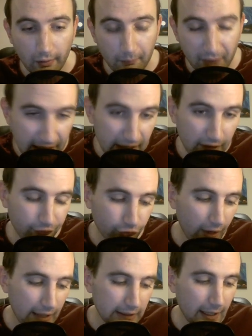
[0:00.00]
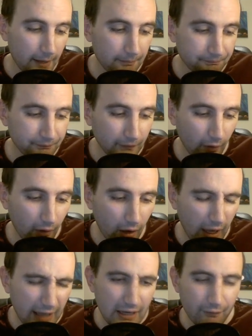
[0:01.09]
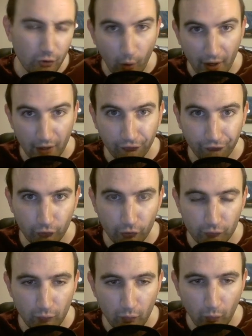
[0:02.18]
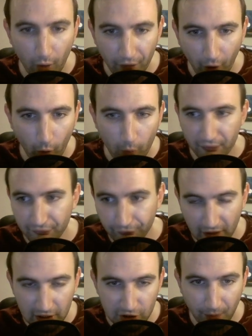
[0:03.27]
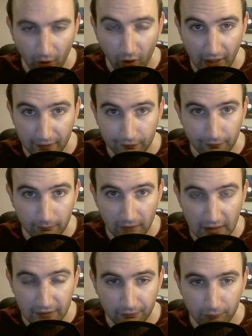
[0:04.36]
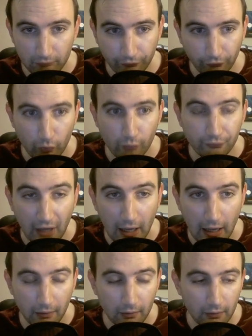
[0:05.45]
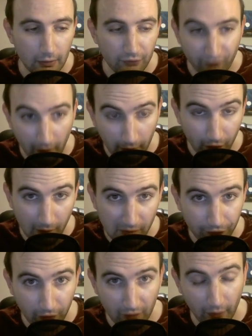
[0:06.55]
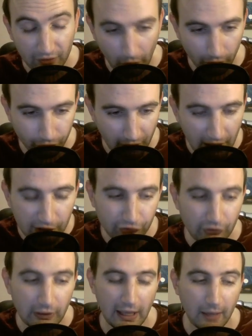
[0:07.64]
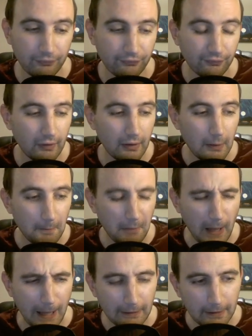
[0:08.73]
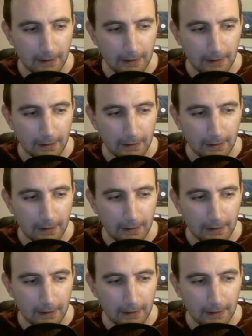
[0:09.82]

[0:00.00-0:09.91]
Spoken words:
Being in Australia, I never quite understood what the whole prestige behind these schools are. As far as I'm concerned, they're indoctrination camps. But